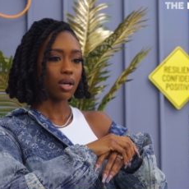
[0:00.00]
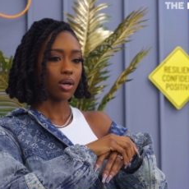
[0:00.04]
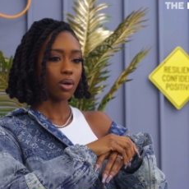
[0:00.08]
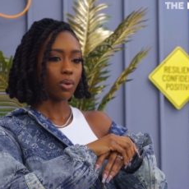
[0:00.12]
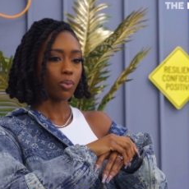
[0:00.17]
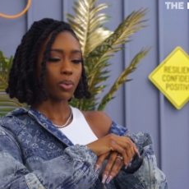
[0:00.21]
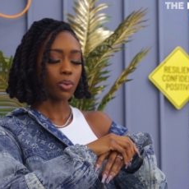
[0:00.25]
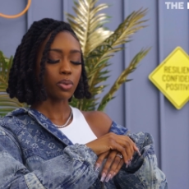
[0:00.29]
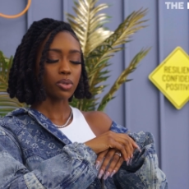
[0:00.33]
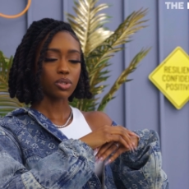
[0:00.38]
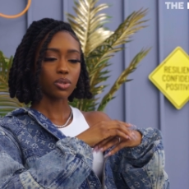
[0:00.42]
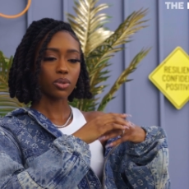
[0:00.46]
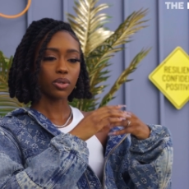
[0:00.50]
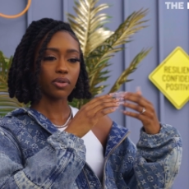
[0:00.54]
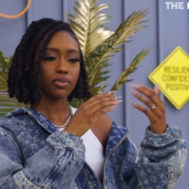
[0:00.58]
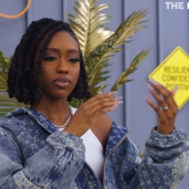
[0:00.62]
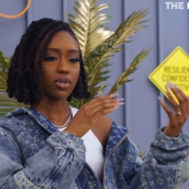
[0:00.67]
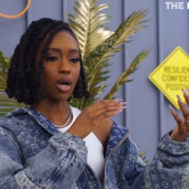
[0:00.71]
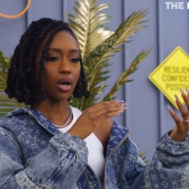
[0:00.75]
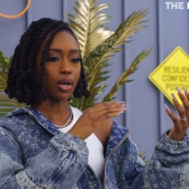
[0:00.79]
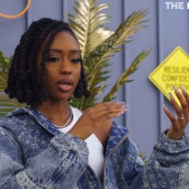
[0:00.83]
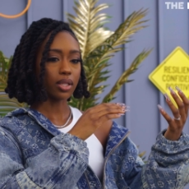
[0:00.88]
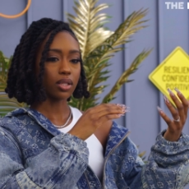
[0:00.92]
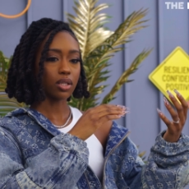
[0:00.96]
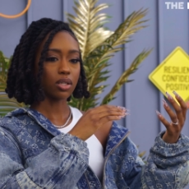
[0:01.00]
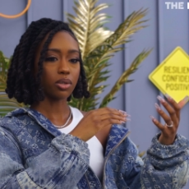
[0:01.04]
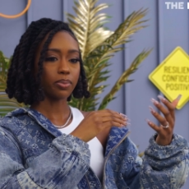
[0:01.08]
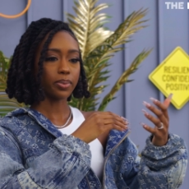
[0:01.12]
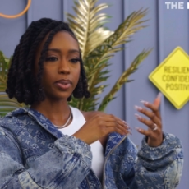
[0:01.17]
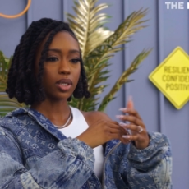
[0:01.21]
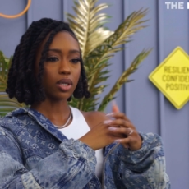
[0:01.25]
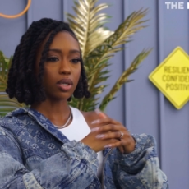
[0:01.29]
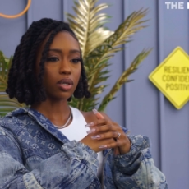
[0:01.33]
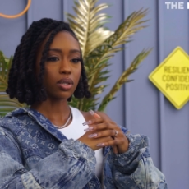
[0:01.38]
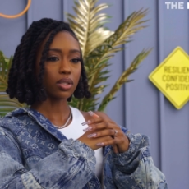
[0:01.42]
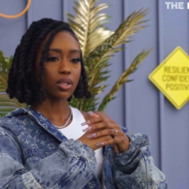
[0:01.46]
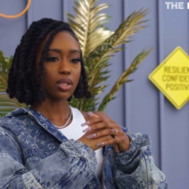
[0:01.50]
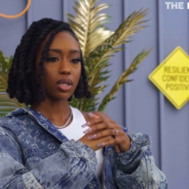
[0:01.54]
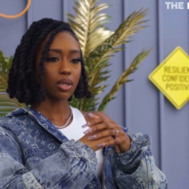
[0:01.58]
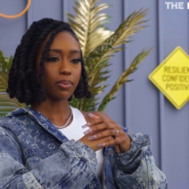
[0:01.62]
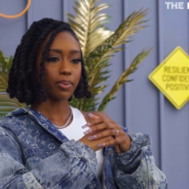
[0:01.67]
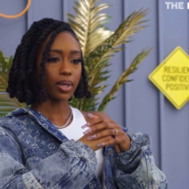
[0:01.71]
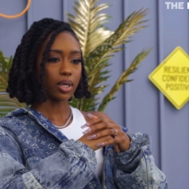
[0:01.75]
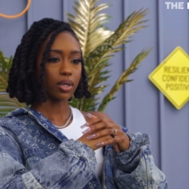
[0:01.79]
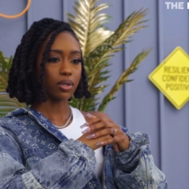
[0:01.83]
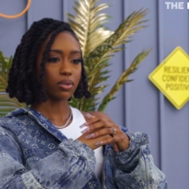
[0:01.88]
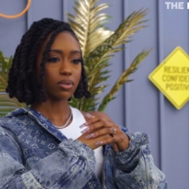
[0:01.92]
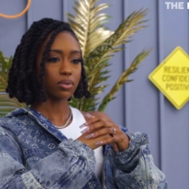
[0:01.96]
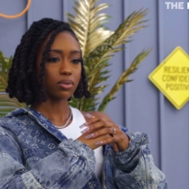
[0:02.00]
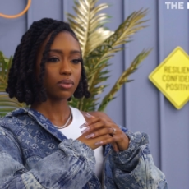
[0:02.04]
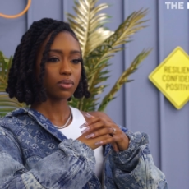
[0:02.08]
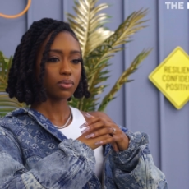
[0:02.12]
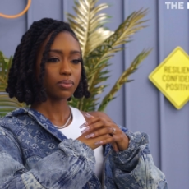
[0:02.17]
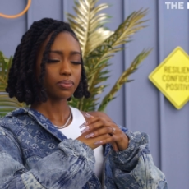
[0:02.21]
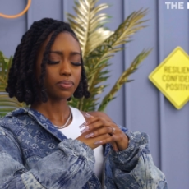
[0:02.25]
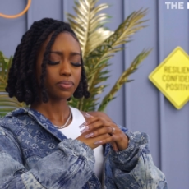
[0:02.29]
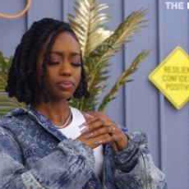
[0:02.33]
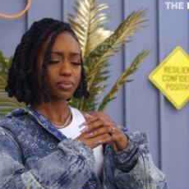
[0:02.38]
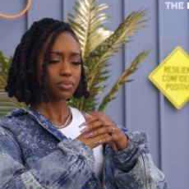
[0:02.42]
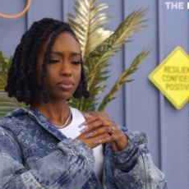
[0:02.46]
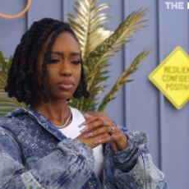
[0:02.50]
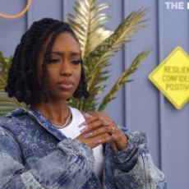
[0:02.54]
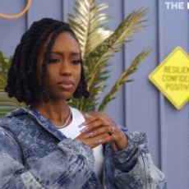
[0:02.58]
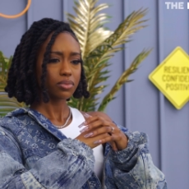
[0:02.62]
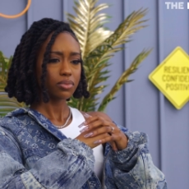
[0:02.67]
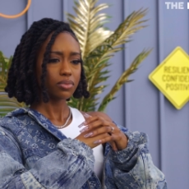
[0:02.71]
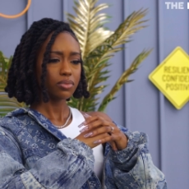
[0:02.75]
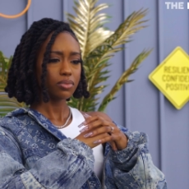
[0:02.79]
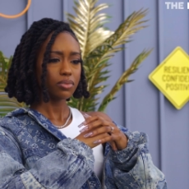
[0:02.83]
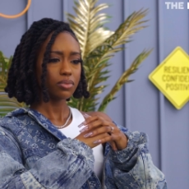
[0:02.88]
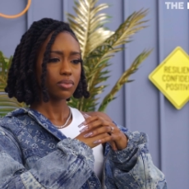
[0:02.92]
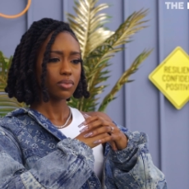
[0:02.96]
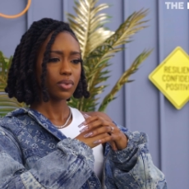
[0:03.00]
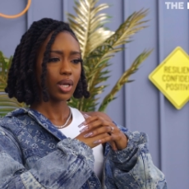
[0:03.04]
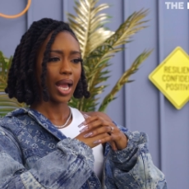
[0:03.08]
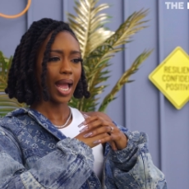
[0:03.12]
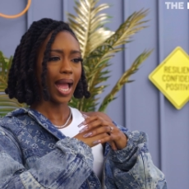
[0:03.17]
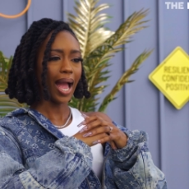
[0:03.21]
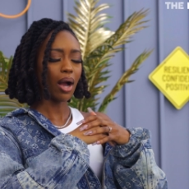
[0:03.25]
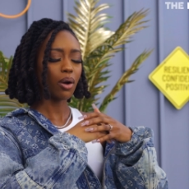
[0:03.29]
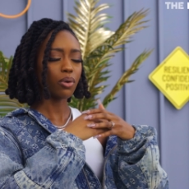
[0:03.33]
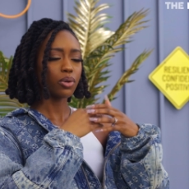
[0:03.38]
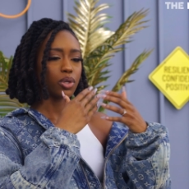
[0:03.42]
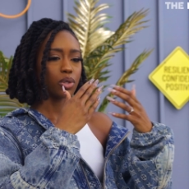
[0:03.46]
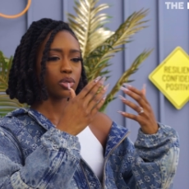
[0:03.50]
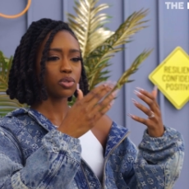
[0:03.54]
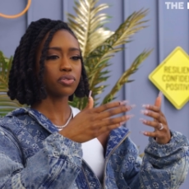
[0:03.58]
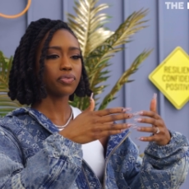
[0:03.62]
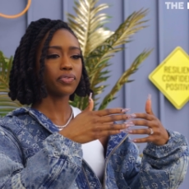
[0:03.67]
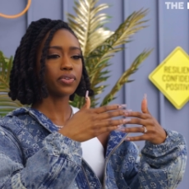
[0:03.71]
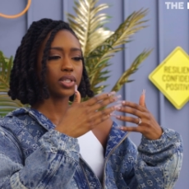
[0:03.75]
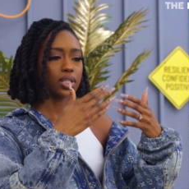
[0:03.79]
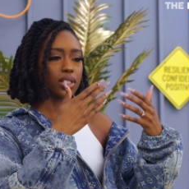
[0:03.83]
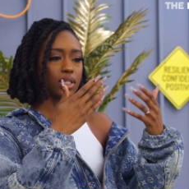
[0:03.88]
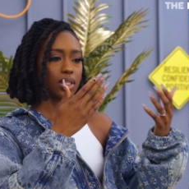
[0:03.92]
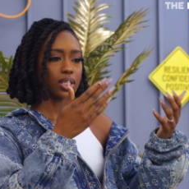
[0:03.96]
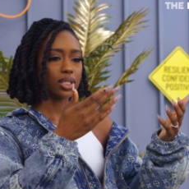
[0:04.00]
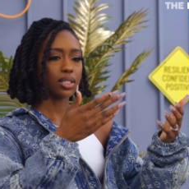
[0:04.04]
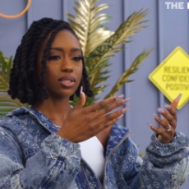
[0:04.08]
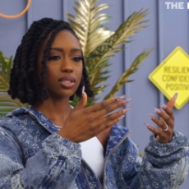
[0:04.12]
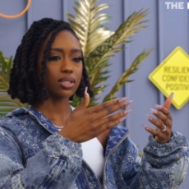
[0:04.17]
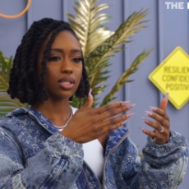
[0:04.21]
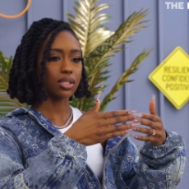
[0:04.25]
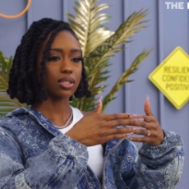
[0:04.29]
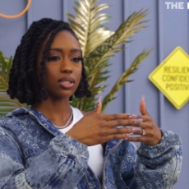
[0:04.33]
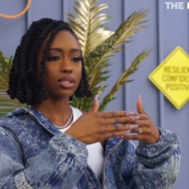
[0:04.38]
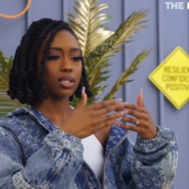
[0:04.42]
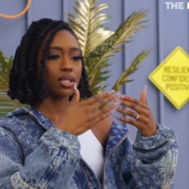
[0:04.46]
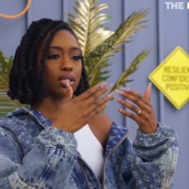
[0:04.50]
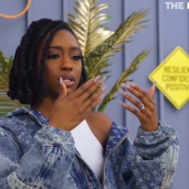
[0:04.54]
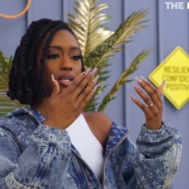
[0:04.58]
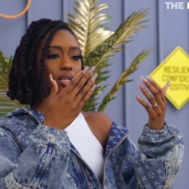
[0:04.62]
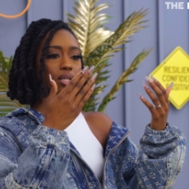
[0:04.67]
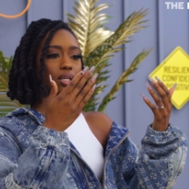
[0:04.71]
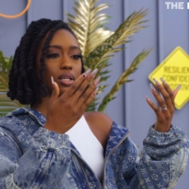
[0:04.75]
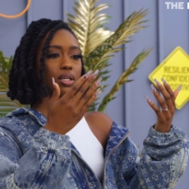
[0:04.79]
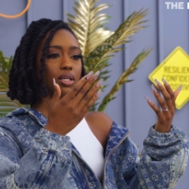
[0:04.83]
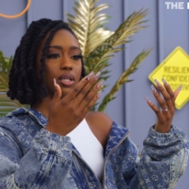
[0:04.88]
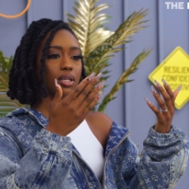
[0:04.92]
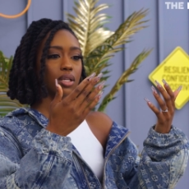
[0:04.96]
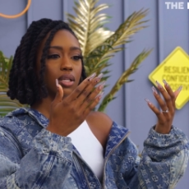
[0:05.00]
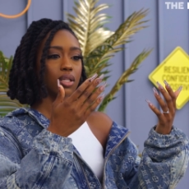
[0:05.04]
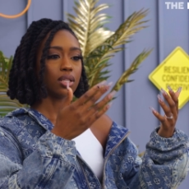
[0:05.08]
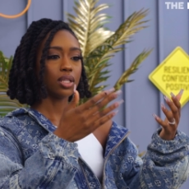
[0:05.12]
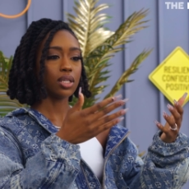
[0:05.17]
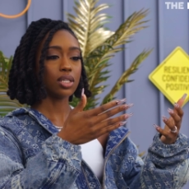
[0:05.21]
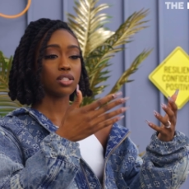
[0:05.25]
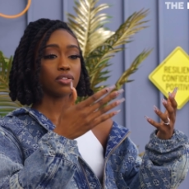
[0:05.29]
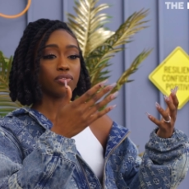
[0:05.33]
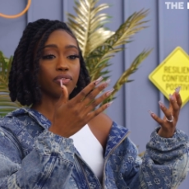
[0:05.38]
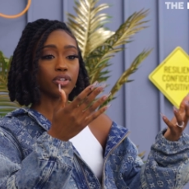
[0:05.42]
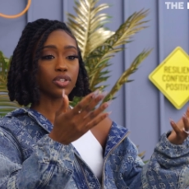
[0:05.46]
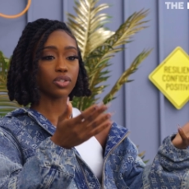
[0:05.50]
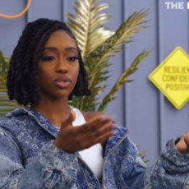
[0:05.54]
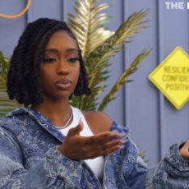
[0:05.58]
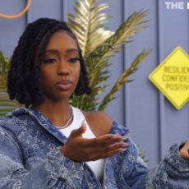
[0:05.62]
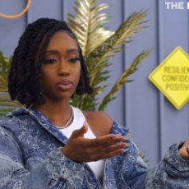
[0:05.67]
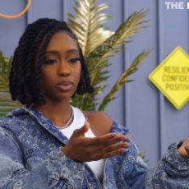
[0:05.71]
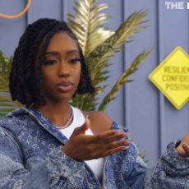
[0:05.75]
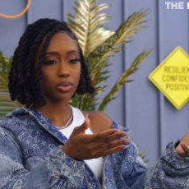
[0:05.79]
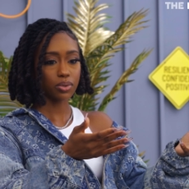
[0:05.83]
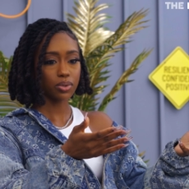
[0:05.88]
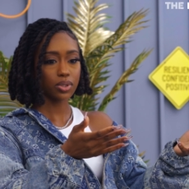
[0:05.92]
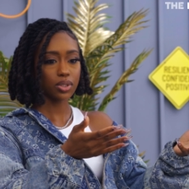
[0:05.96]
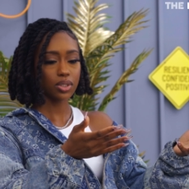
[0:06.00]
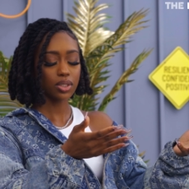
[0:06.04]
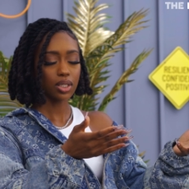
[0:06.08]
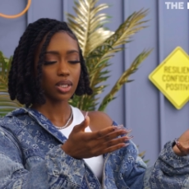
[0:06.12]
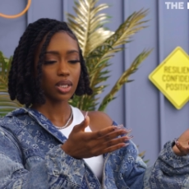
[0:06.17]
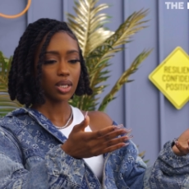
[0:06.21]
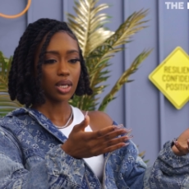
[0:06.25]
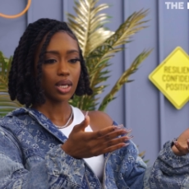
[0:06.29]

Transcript: we were sort of talking a little bit early about how useful it is to see these visuals.